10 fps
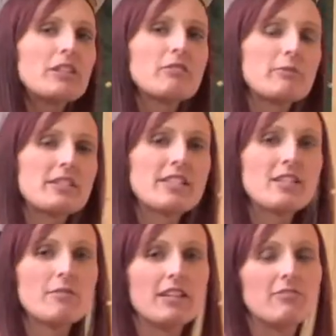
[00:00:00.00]
when we sing
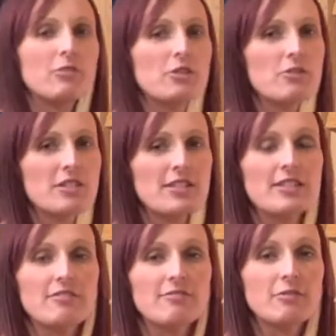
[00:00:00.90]
A Mighty Fortress,
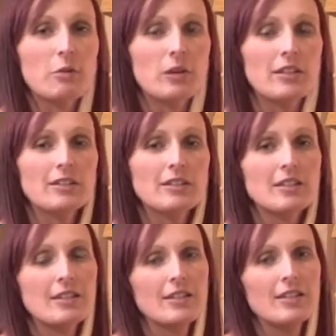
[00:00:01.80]
it's in four.
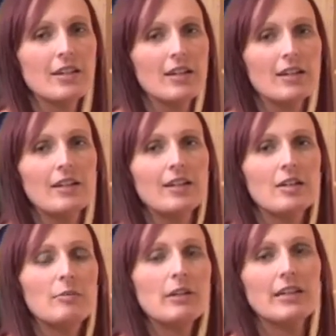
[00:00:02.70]

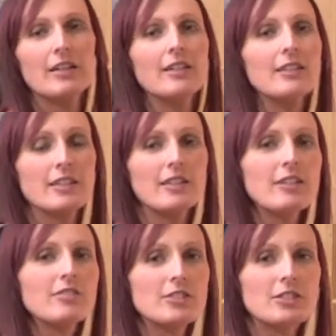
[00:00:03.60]
A
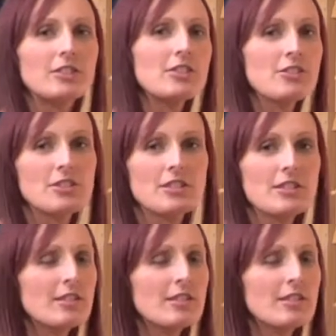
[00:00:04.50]
mighty fortress